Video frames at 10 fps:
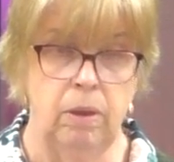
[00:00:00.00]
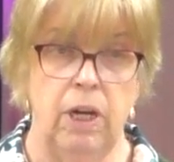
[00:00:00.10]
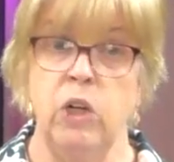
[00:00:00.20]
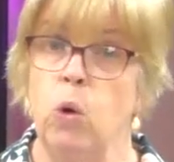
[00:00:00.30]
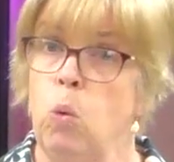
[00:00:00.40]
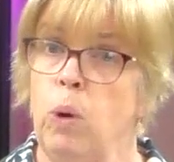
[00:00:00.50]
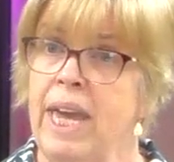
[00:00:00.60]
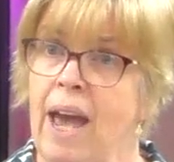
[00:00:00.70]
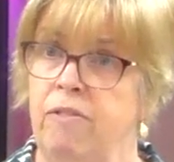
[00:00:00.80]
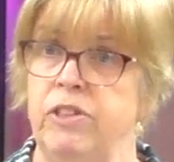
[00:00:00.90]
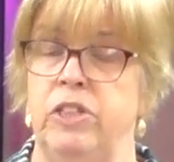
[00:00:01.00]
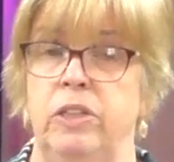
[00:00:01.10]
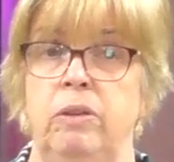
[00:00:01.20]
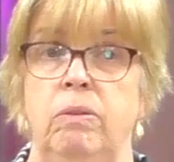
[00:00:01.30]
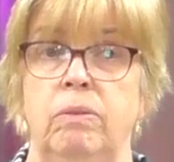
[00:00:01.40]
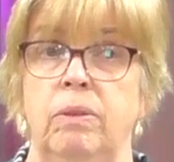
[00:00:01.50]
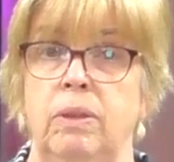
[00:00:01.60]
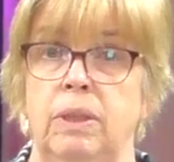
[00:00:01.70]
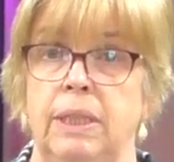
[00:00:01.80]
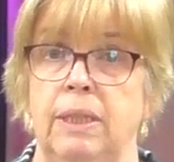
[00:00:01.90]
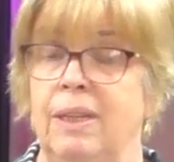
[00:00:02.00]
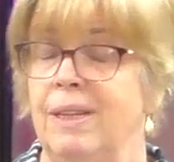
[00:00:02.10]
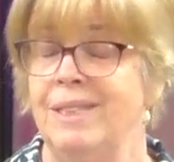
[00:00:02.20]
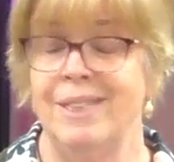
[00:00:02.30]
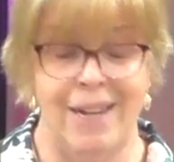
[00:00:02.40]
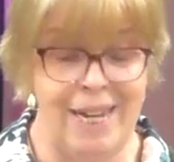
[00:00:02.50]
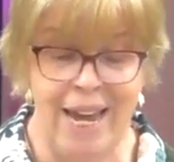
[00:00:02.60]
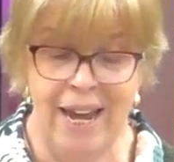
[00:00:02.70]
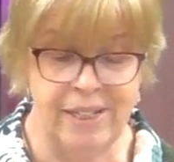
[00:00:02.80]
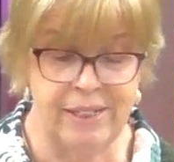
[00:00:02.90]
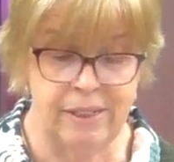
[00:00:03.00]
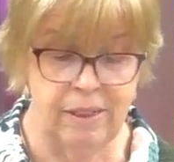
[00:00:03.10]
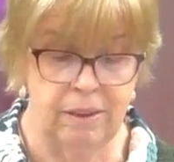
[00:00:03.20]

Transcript: And all we have to do is say yes,